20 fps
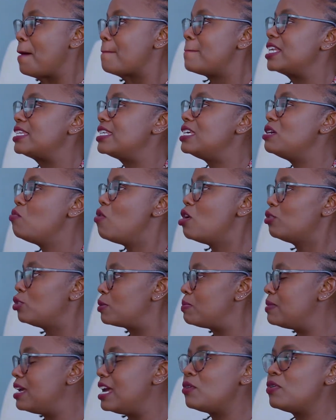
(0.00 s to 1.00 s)
But he walked
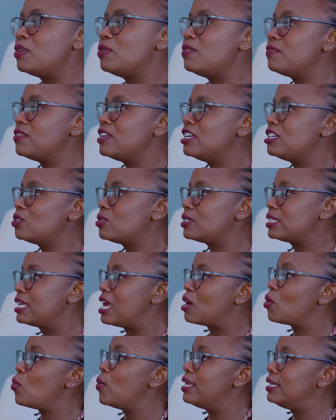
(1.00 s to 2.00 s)
with me, and when we finished, I was
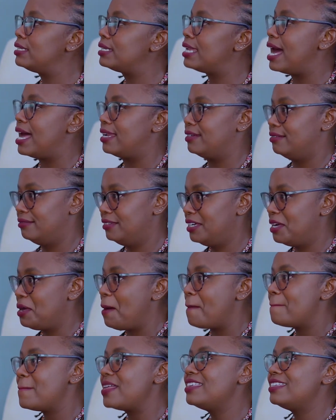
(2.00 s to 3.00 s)
like, well done.
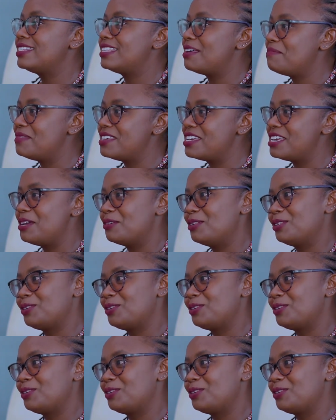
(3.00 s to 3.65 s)
But there's something he